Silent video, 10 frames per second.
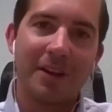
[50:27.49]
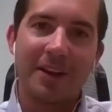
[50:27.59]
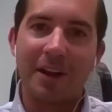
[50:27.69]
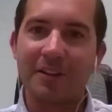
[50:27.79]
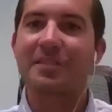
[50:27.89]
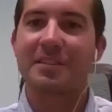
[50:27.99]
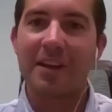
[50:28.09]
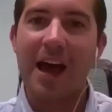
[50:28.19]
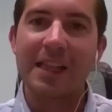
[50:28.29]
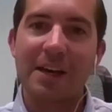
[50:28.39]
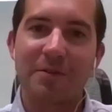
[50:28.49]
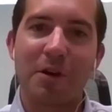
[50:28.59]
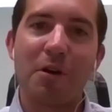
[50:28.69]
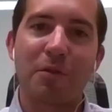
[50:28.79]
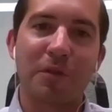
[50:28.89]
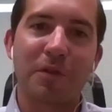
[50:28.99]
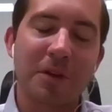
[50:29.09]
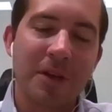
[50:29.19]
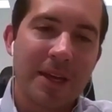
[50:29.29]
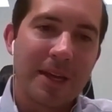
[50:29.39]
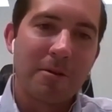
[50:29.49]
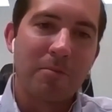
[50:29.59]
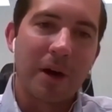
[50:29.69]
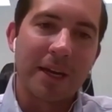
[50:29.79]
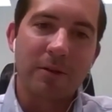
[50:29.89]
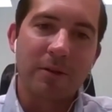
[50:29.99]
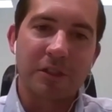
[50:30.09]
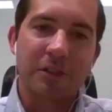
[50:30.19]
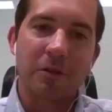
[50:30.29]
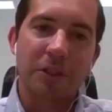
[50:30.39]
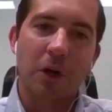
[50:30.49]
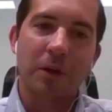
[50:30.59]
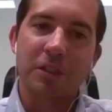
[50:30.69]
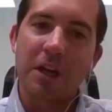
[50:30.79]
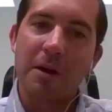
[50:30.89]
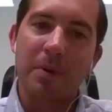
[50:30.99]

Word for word: you know, just as a high-level overview, but it was just so charged up.